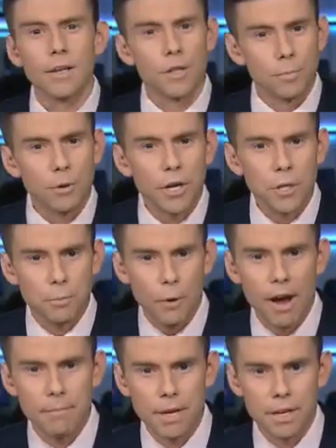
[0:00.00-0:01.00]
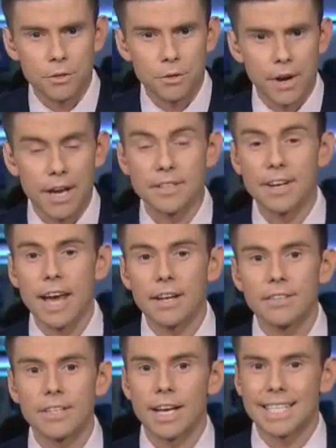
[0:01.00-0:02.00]
The British Prime Minister has
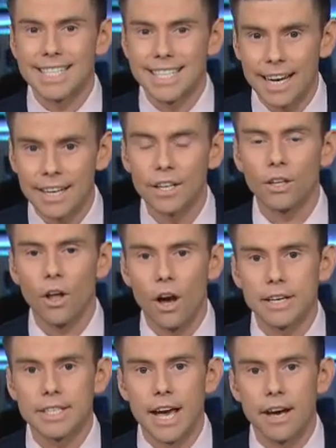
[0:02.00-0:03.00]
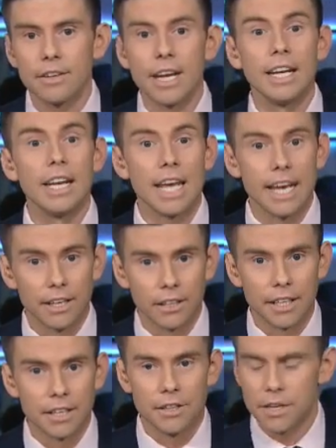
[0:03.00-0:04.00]
announced a second lockdown in
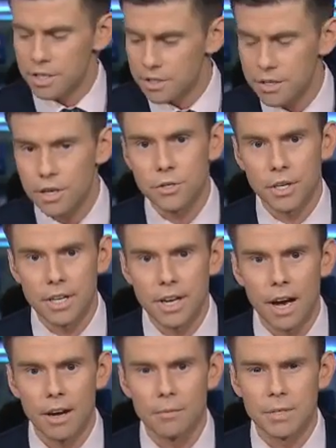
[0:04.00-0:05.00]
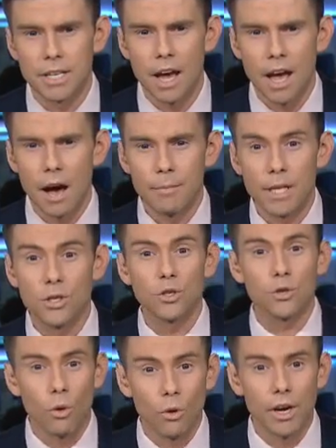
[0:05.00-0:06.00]
England. The decision comes amid
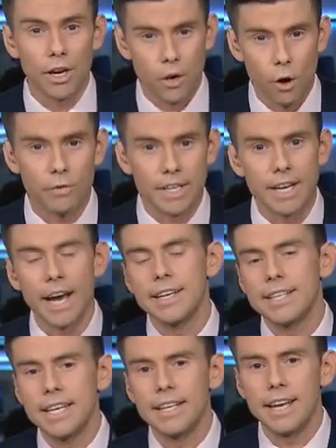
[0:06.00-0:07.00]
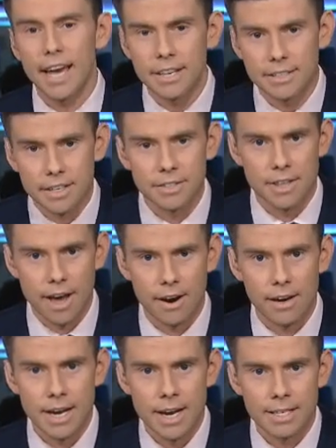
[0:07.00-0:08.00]
soaring COVID-19 cases
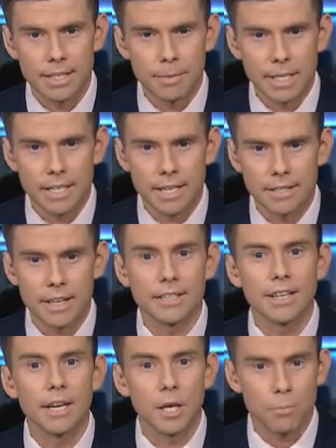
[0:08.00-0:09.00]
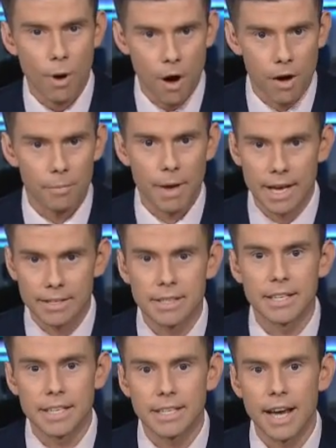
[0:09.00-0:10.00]
there. CBC's Cindy Palm
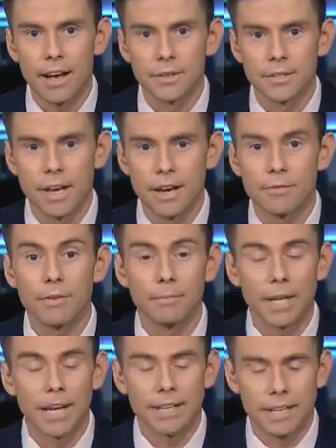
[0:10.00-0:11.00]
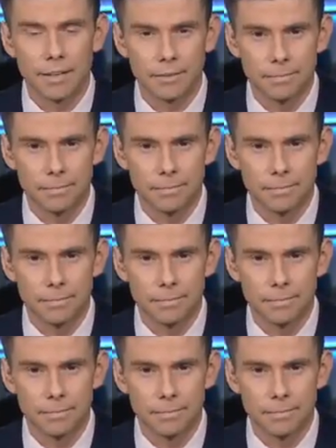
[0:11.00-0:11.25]
has the details from London.